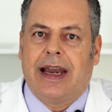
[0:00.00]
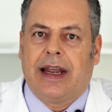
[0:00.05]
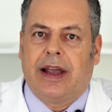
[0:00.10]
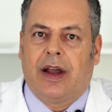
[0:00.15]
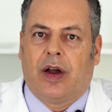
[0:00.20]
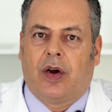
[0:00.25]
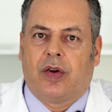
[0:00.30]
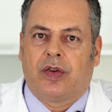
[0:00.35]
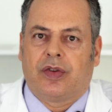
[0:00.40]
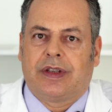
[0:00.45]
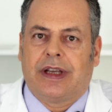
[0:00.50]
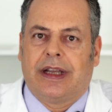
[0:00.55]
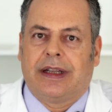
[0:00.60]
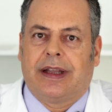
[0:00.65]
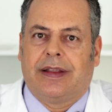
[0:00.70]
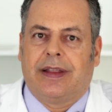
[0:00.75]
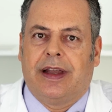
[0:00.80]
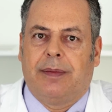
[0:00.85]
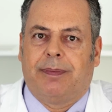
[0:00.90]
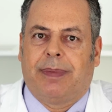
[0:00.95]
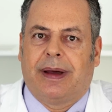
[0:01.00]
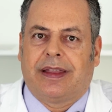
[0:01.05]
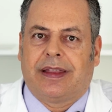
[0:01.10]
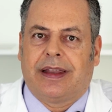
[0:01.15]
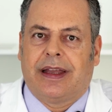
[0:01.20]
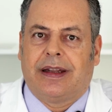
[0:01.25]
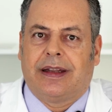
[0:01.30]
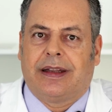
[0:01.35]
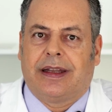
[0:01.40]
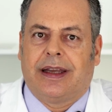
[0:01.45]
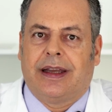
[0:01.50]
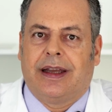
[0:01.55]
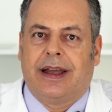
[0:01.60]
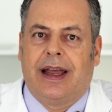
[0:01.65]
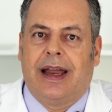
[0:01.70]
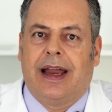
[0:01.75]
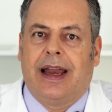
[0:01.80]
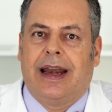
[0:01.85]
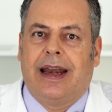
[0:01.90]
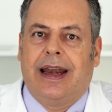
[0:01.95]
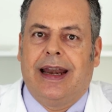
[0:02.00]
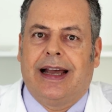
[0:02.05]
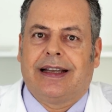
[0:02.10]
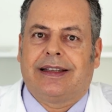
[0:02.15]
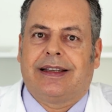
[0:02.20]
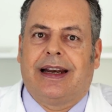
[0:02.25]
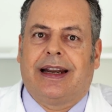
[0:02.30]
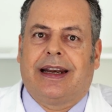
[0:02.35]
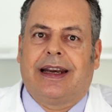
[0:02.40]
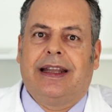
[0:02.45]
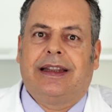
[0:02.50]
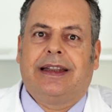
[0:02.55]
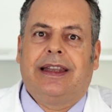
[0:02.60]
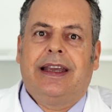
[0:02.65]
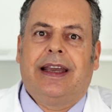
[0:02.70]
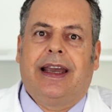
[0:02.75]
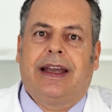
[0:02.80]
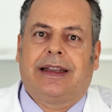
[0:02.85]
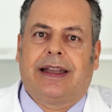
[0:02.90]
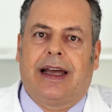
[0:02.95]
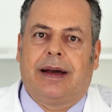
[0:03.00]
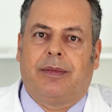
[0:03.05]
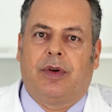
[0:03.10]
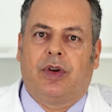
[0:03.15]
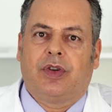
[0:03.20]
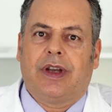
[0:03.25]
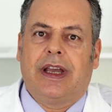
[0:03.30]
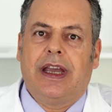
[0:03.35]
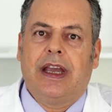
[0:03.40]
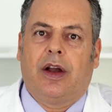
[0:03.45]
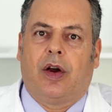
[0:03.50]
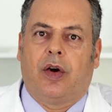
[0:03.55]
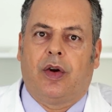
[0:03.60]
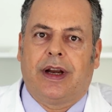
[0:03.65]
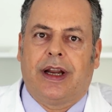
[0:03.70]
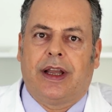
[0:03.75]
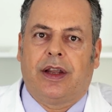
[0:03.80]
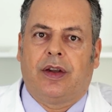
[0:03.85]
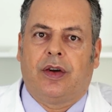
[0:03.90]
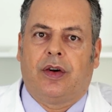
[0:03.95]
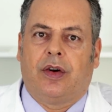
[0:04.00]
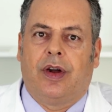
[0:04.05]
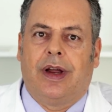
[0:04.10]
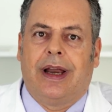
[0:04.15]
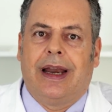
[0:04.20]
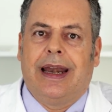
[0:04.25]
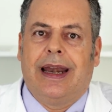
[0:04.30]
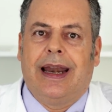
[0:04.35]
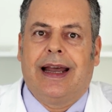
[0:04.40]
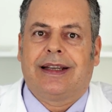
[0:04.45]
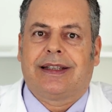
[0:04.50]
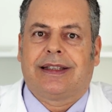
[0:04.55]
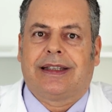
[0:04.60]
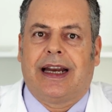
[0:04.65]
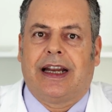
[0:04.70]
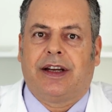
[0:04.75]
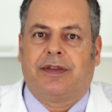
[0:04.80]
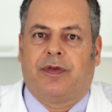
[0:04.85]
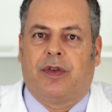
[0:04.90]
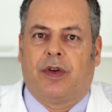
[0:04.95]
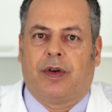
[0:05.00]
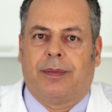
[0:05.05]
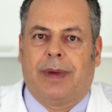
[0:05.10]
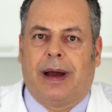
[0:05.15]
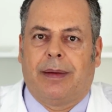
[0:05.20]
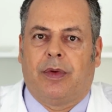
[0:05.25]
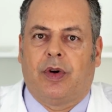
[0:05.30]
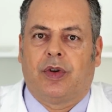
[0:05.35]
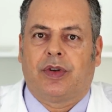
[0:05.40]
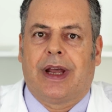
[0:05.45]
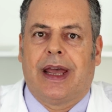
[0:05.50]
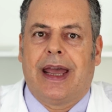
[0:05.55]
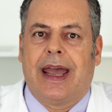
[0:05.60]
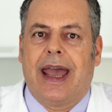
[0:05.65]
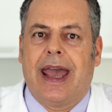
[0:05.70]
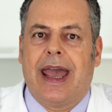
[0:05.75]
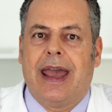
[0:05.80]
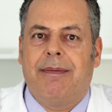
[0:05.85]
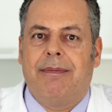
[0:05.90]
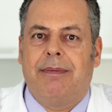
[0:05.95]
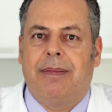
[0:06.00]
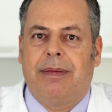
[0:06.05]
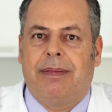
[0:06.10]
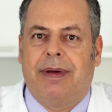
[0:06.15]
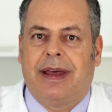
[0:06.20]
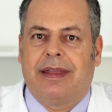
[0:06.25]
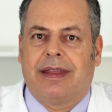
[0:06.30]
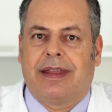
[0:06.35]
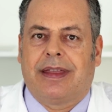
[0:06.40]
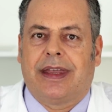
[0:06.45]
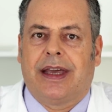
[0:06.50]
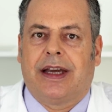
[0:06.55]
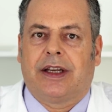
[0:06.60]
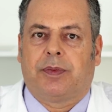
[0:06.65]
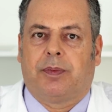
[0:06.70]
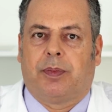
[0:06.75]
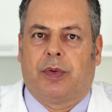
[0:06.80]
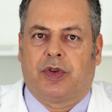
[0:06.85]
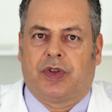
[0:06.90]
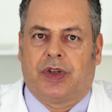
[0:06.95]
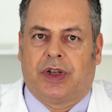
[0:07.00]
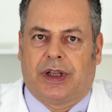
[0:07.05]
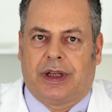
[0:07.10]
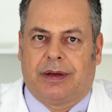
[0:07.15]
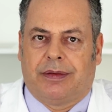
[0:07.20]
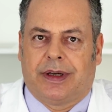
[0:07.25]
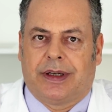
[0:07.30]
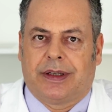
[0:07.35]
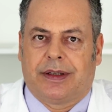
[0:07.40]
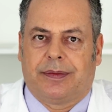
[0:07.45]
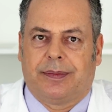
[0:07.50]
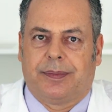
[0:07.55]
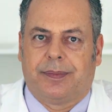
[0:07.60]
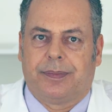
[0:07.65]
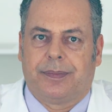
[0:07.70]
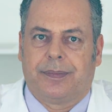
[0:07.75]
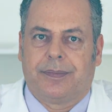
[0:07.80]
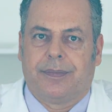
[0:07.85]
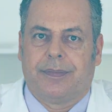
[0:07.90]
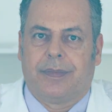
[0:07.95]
with the aim of locating emotional blockage and beliefs generated from painful situations and modifying them into